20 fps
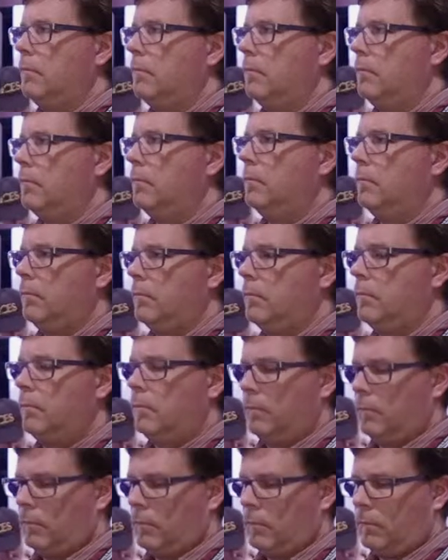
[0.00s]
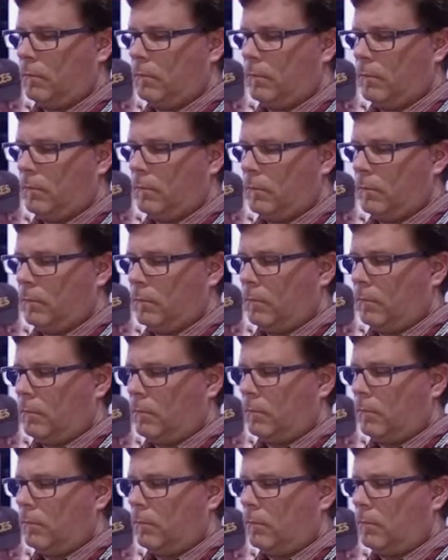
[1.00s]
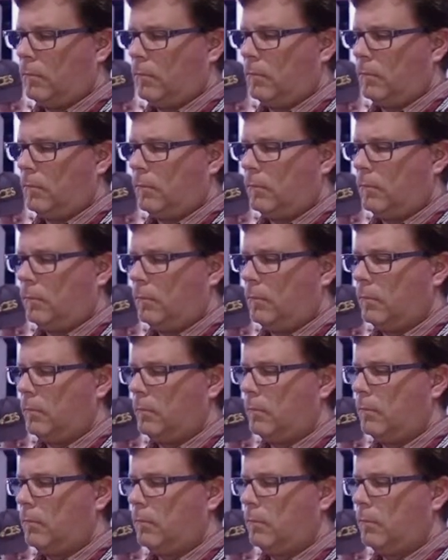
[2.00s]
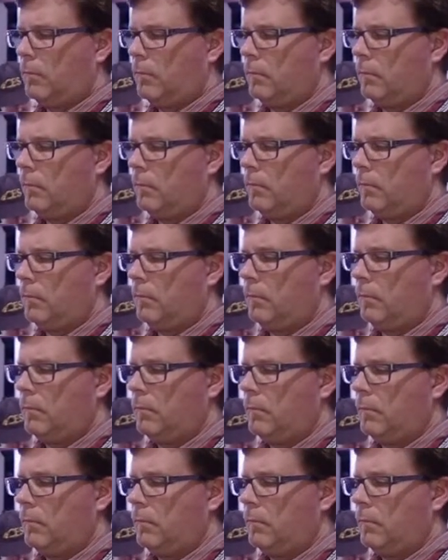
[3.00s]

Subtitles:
The person shown says nothing.